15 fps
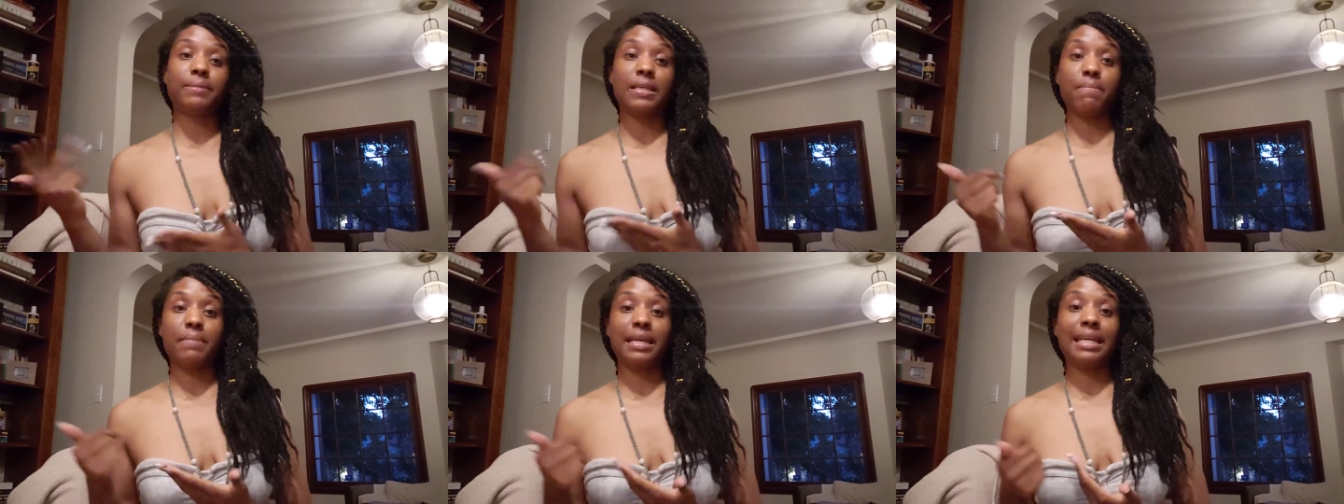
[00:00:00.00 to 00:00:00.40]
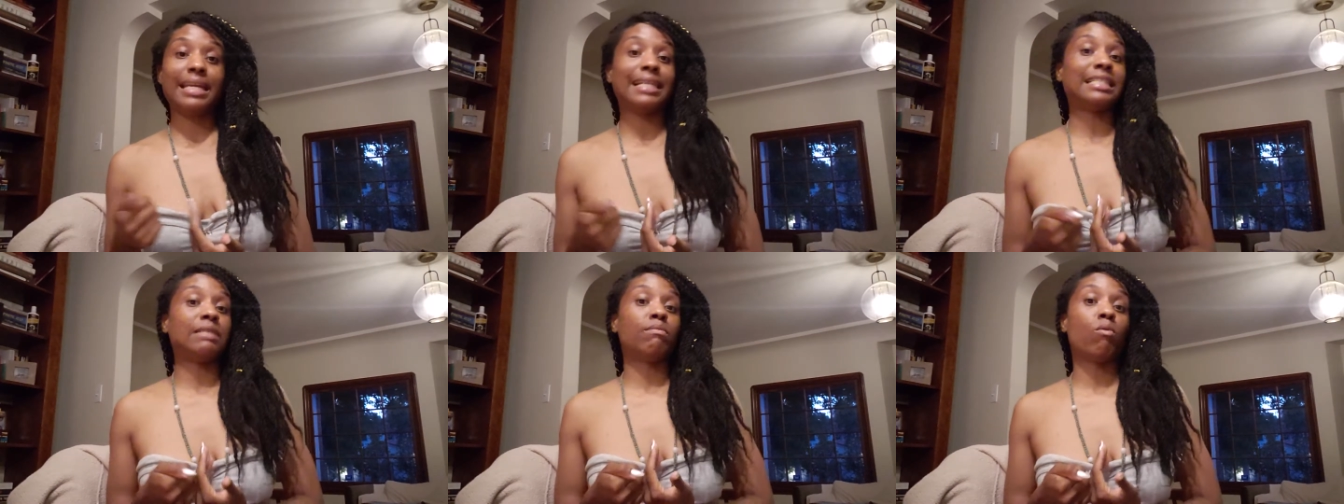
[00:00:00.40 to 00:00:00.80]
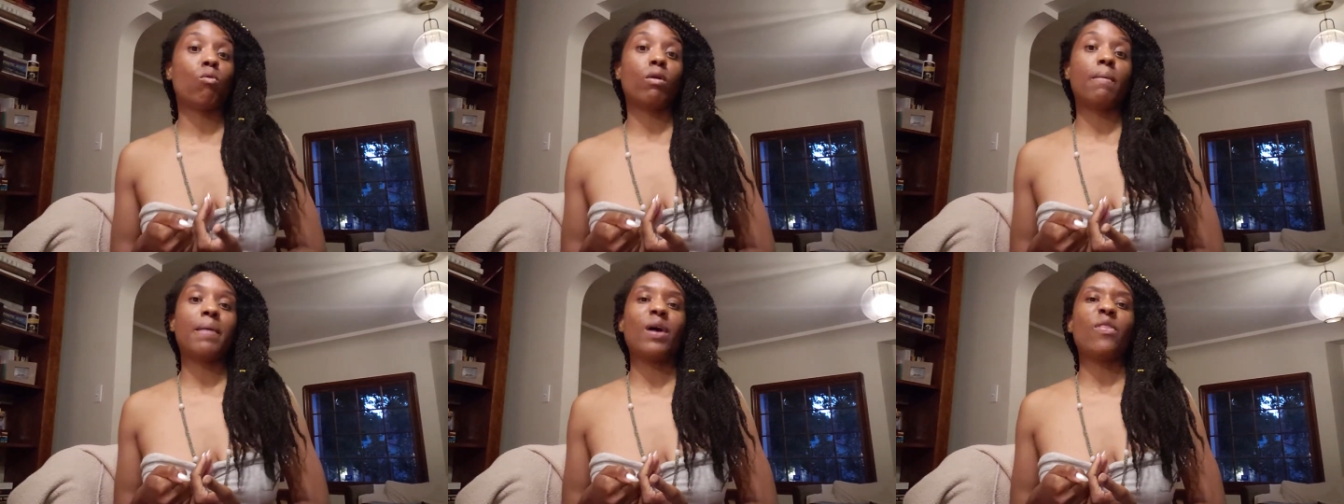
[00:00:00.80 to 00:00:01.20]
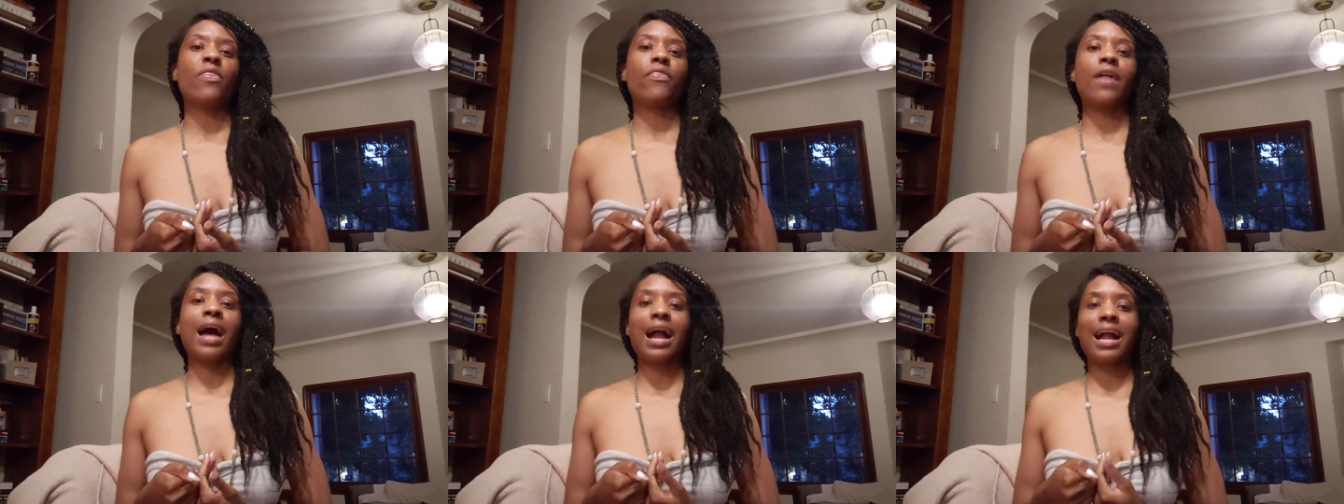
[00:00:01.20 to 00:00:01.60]
to me, it's more
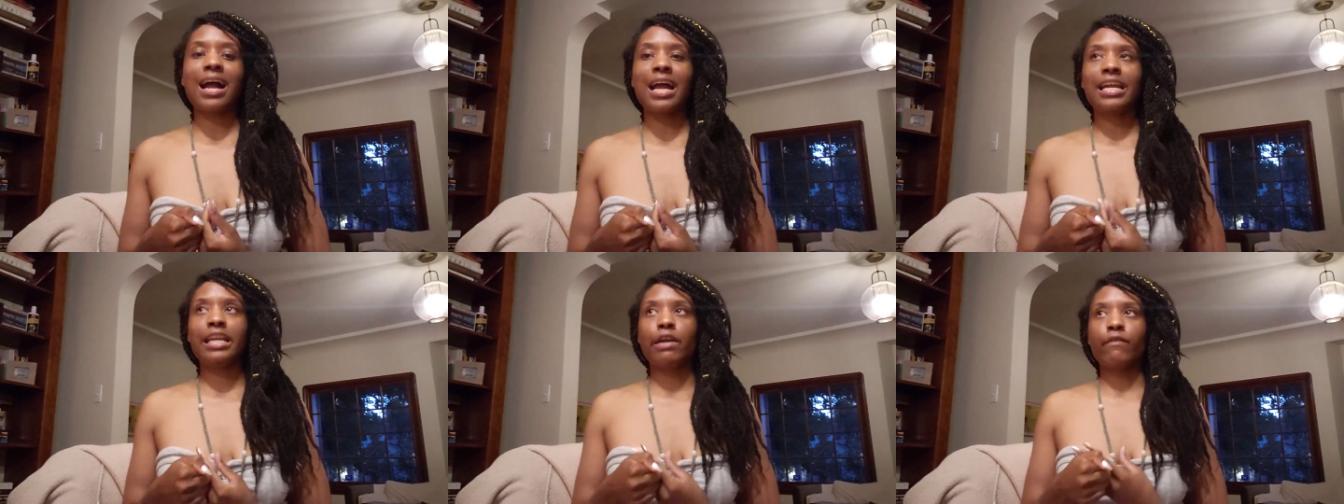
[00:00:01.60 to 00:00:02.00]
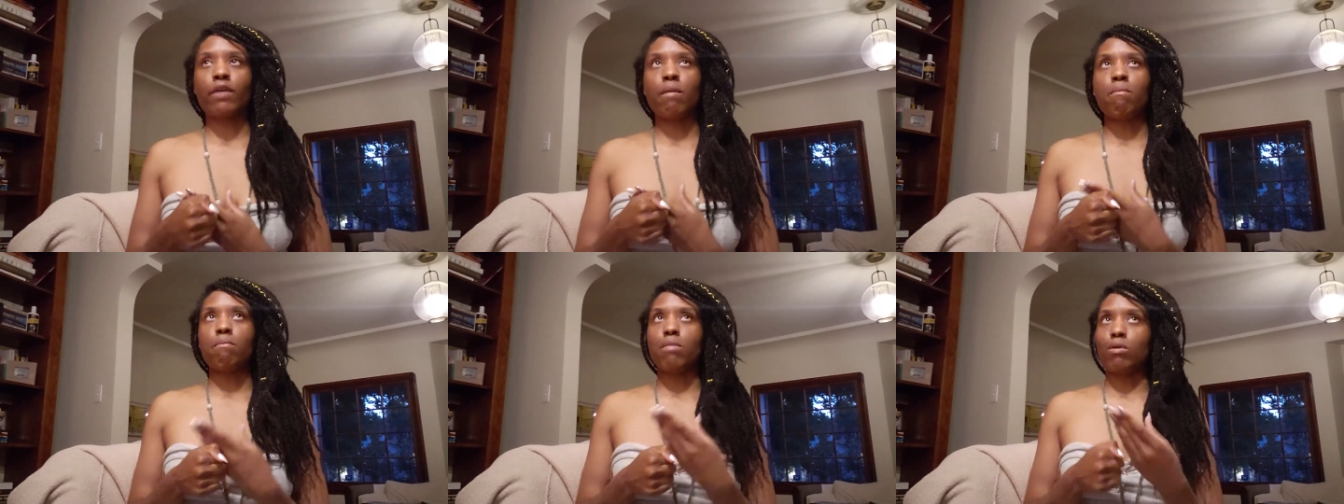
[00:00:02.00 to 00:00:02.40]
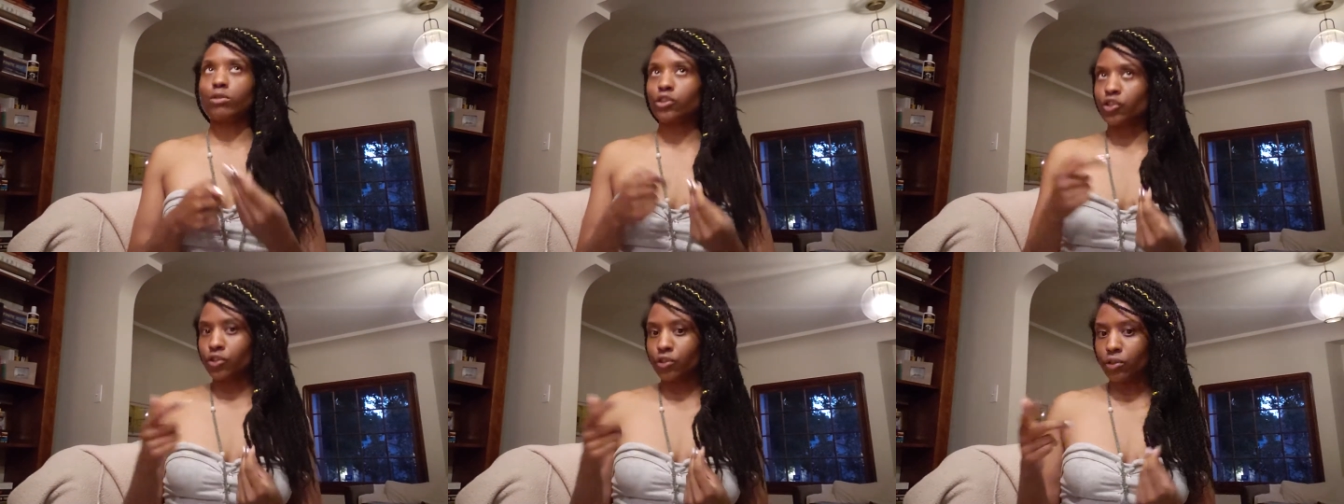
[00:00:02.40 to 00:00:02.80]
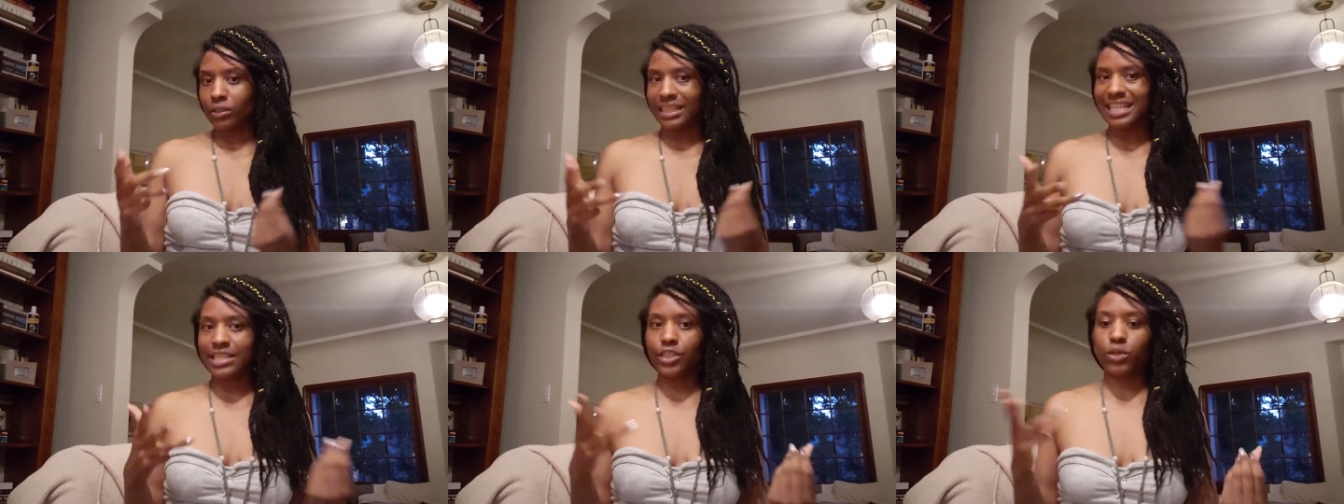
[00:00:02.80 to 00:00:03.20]
about that kind of emotional
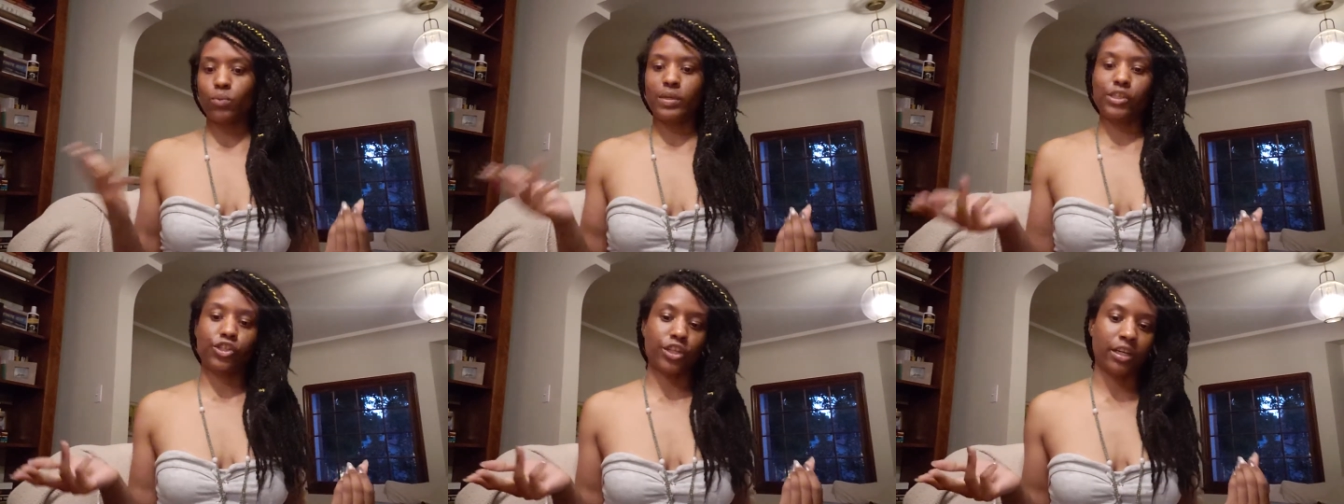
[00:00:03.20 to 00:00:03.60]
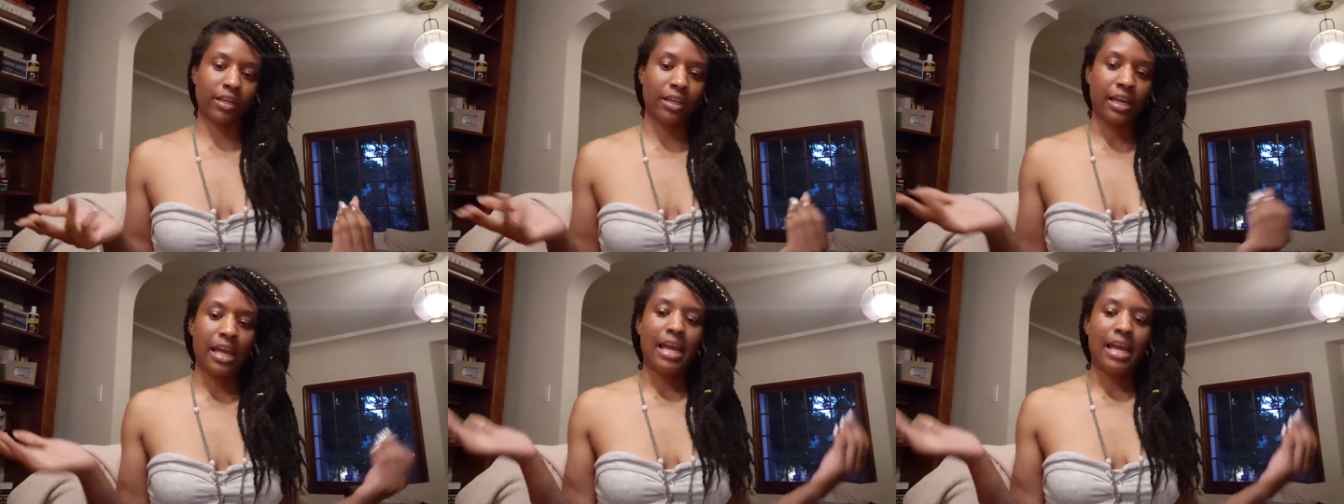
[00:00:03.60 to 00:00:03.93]
intuition.